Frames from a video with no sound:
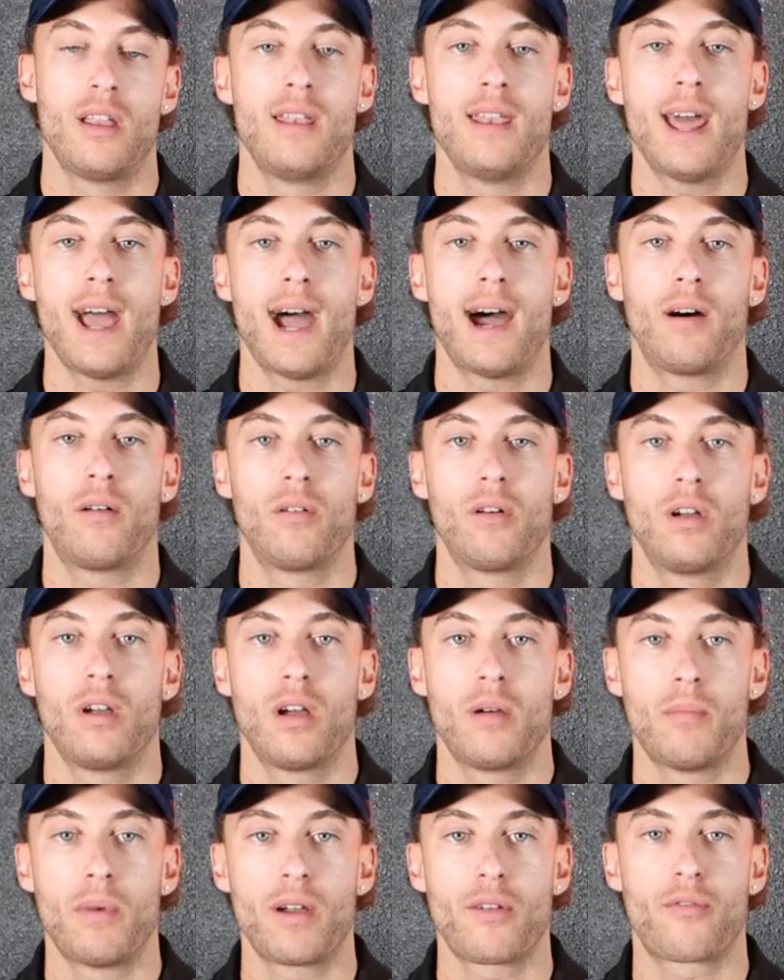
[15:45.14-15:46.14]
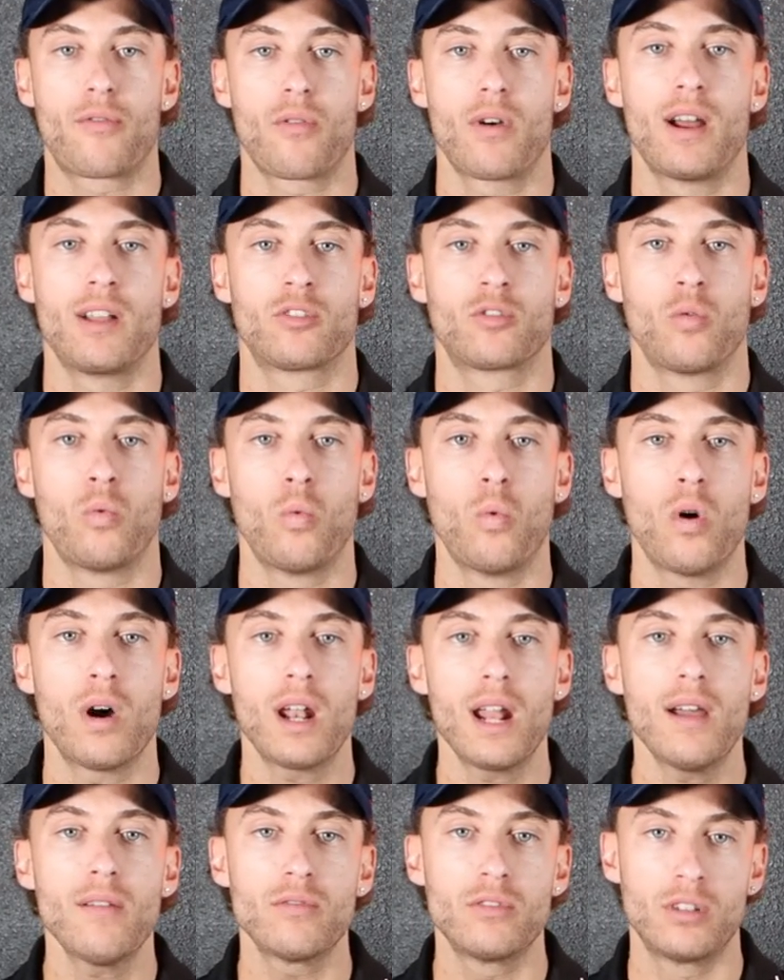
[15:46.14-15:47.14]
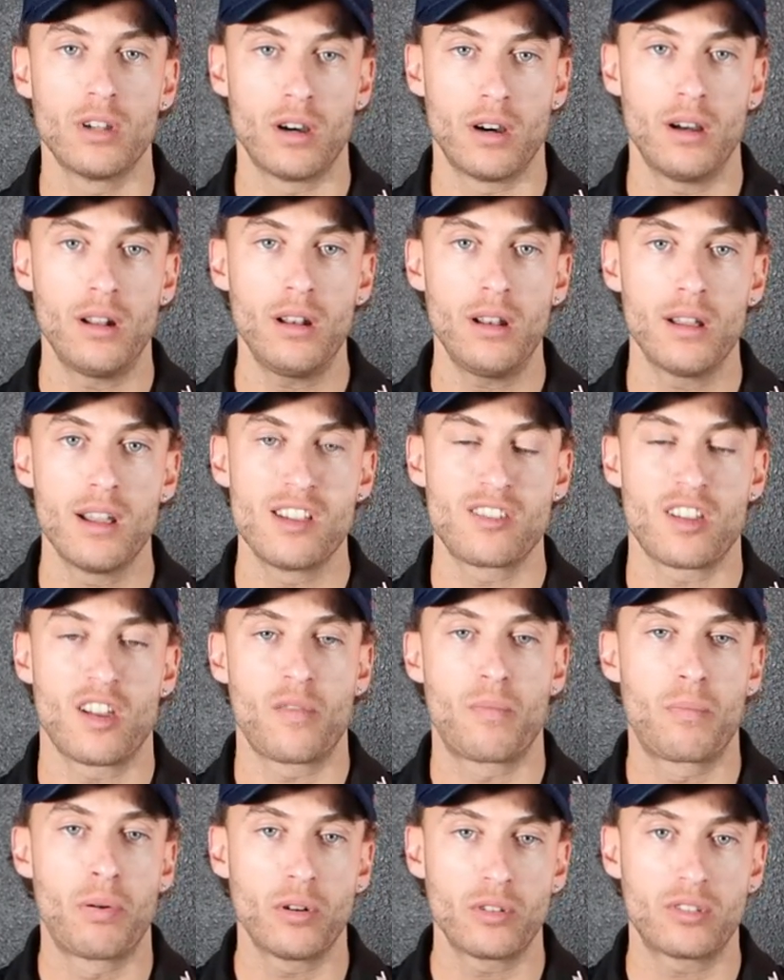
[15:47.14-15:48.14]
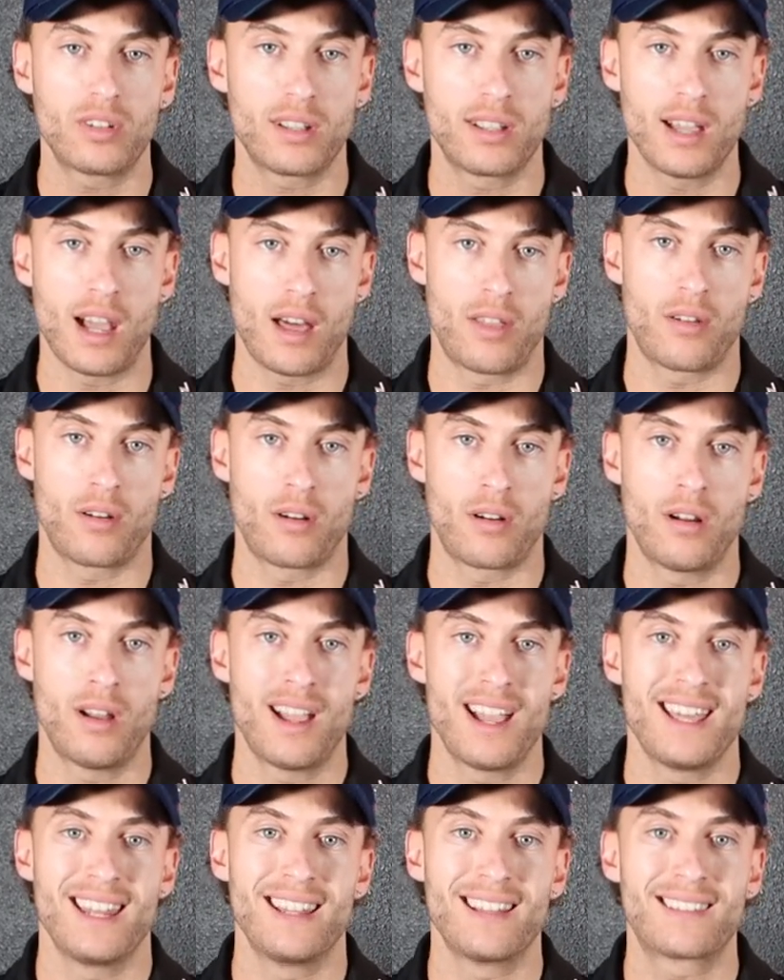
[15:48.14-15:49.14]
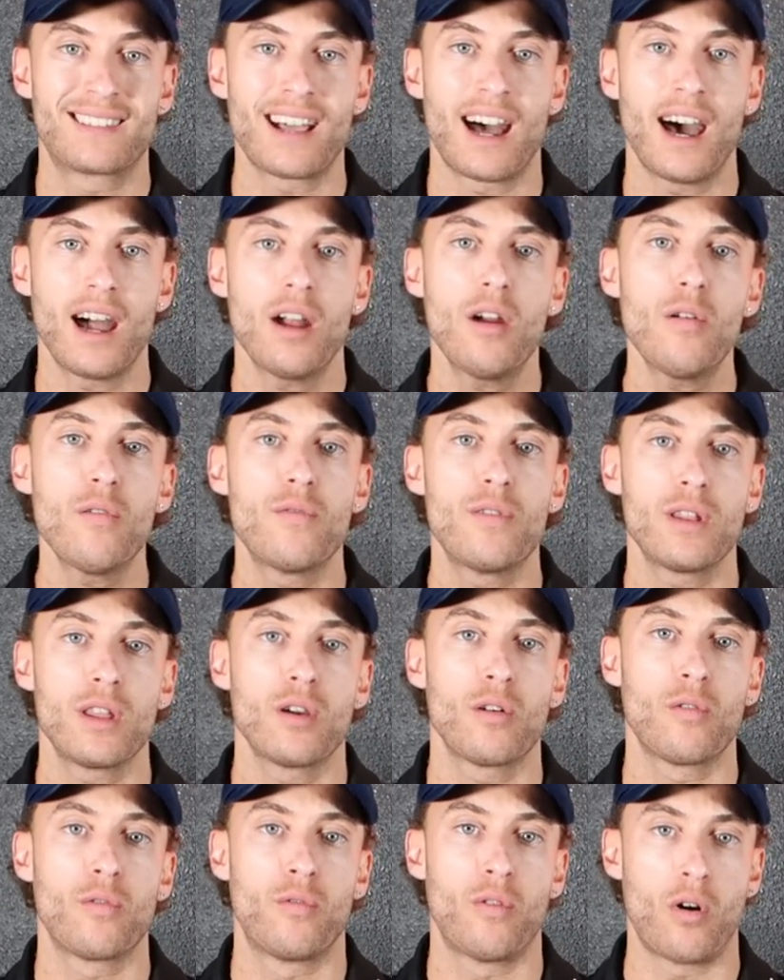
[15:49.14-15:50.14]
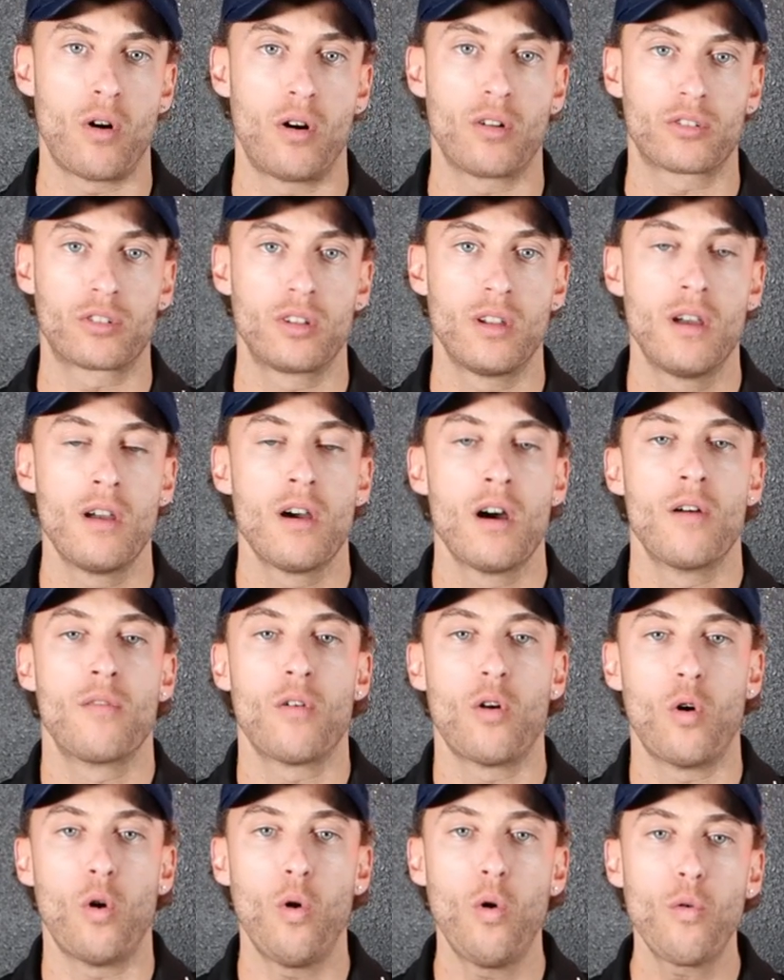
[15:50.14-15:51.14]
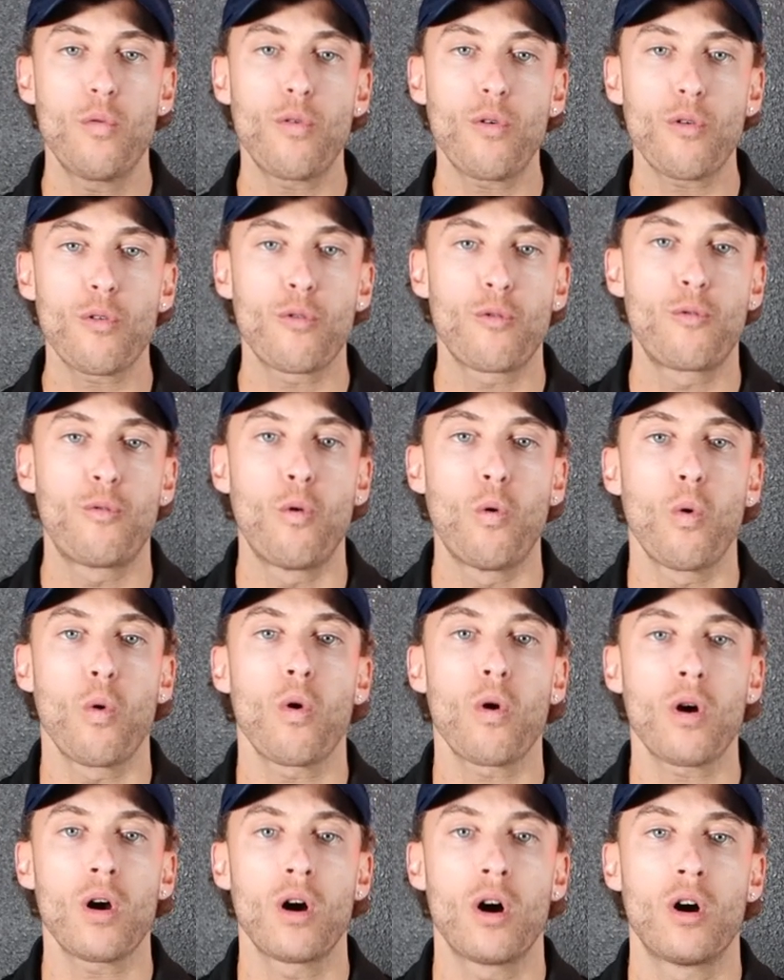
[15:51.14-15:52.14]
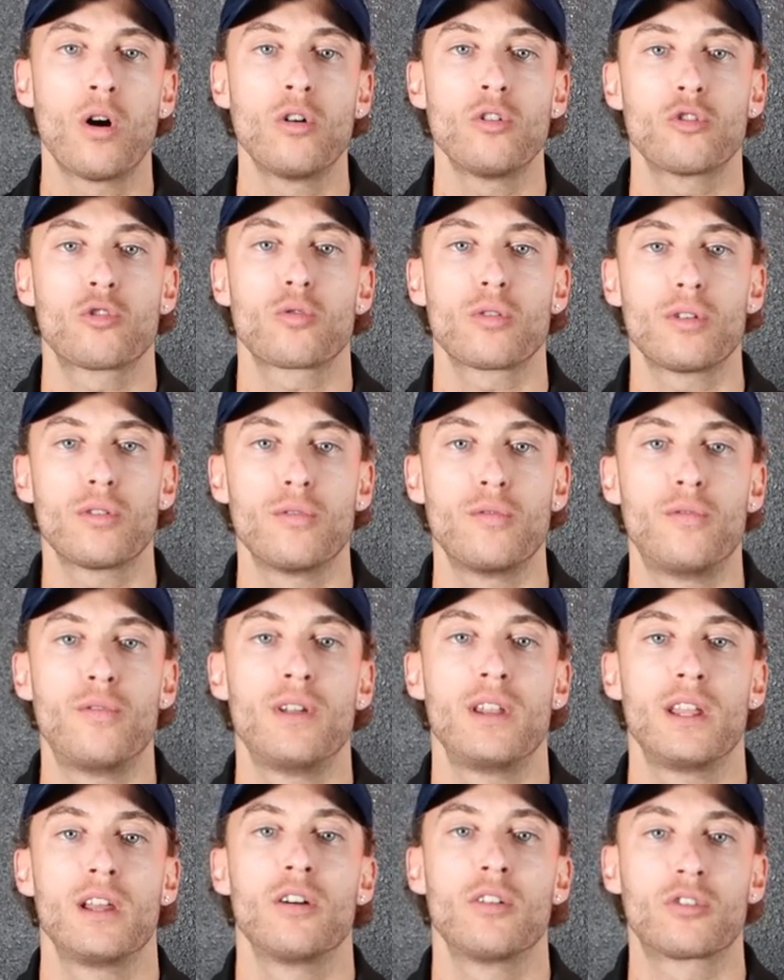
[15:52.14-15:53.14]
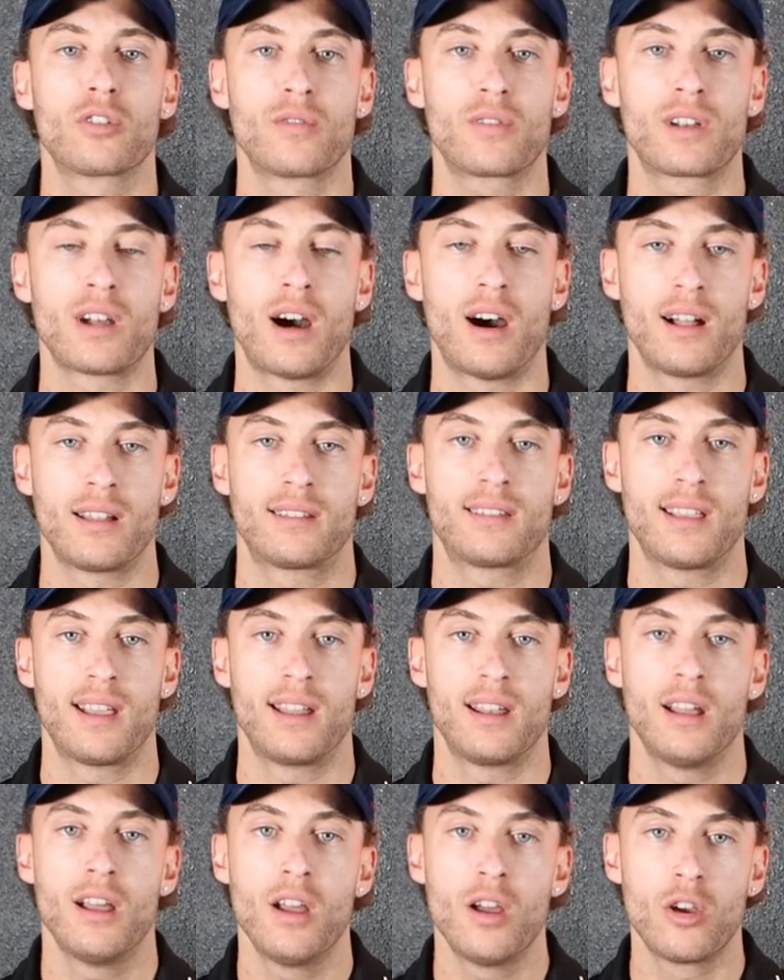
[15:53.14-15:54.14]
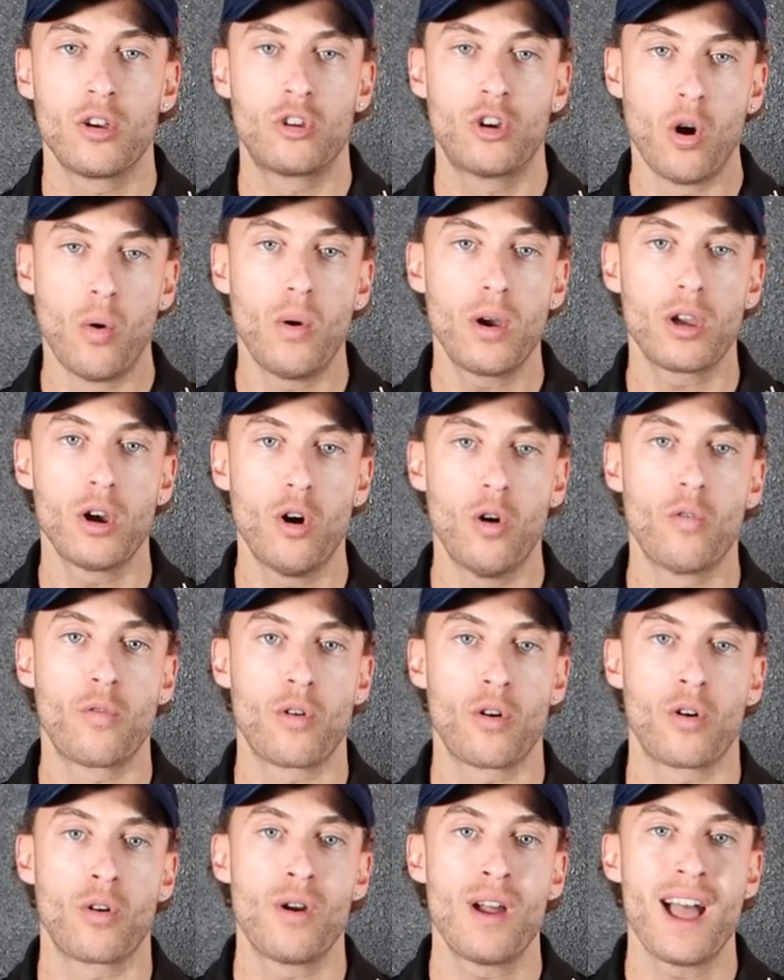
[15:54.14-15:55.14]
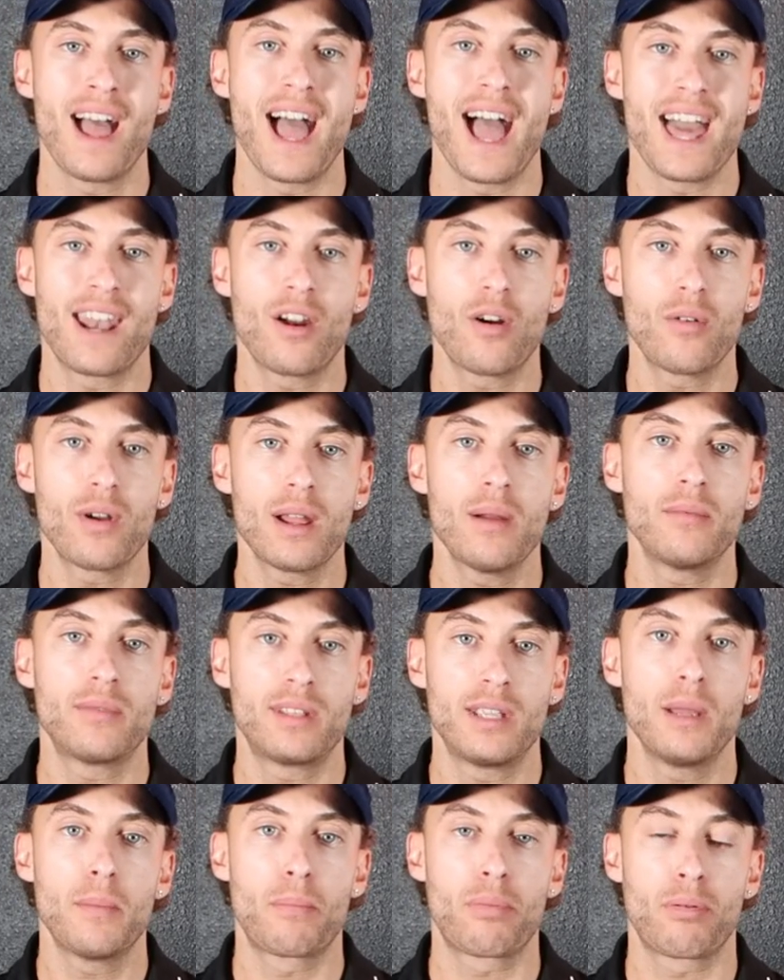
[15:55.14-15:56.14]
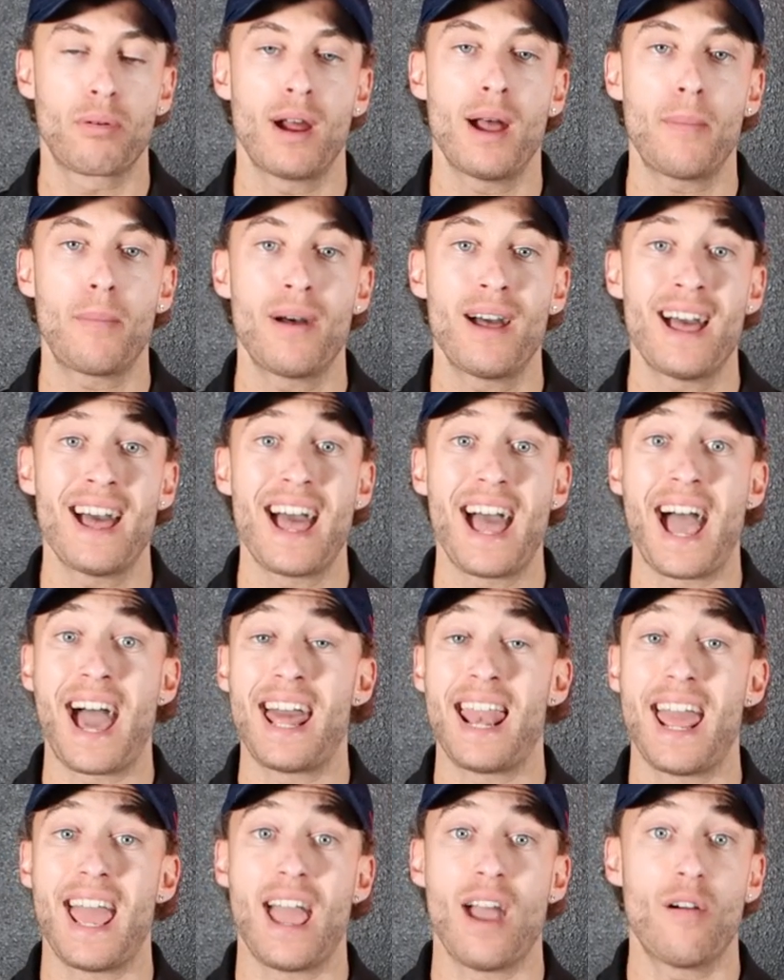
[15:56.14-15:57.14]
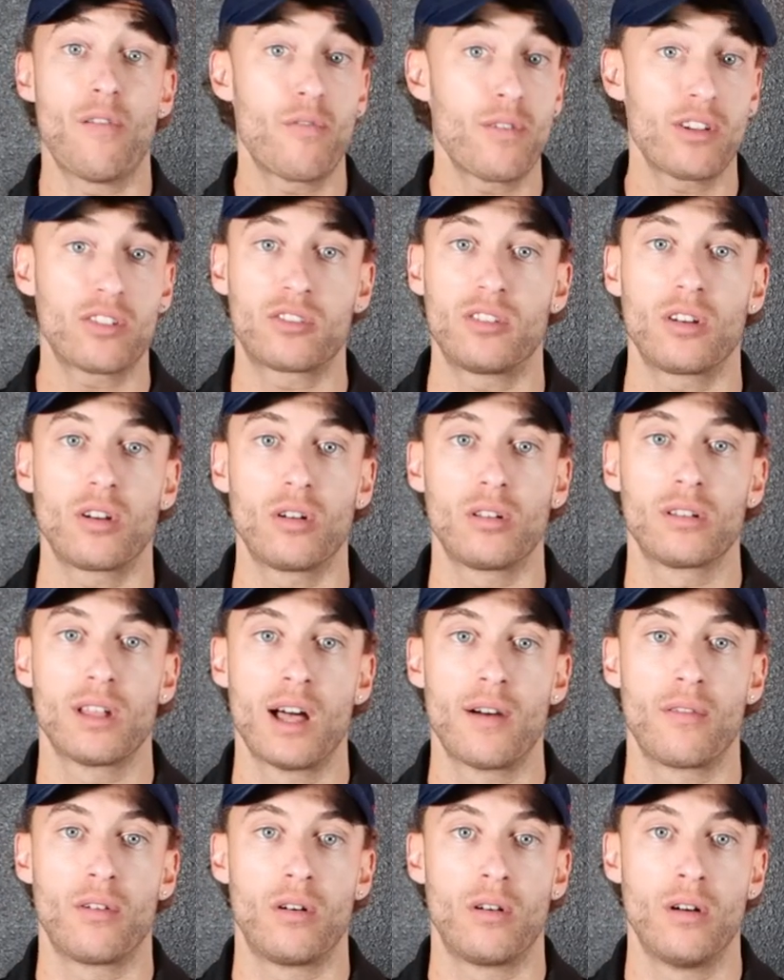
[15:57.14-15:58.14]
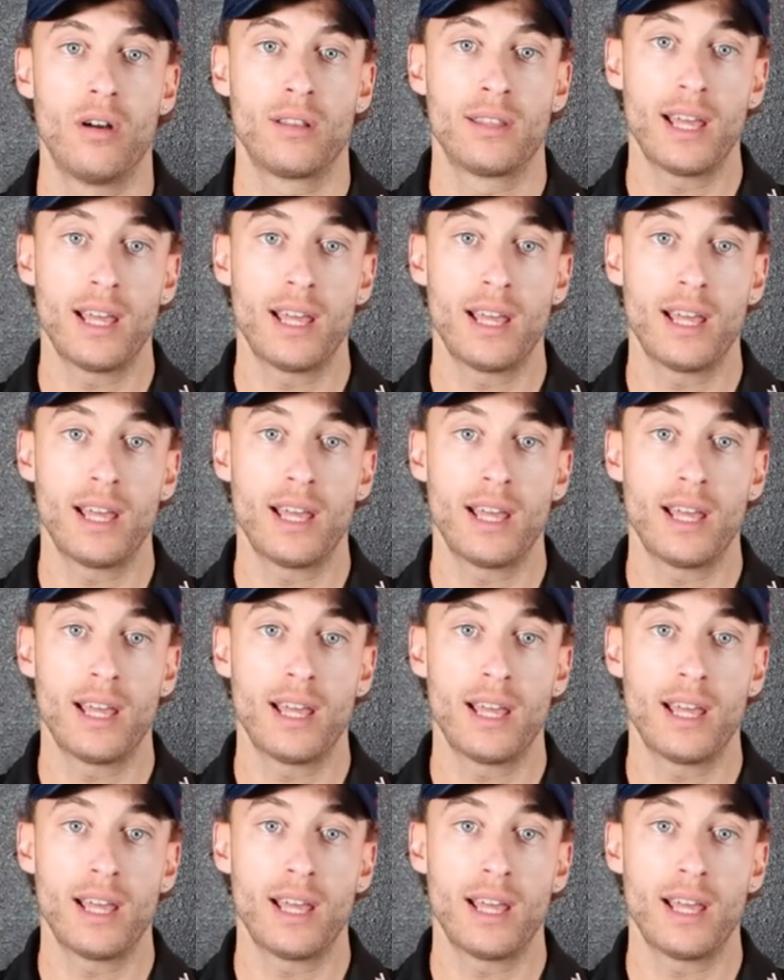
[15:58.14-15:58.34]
Now, my friends, what I've done is I've put together an entire video vault of over 400 videos of content going over NREMT prep at every single level.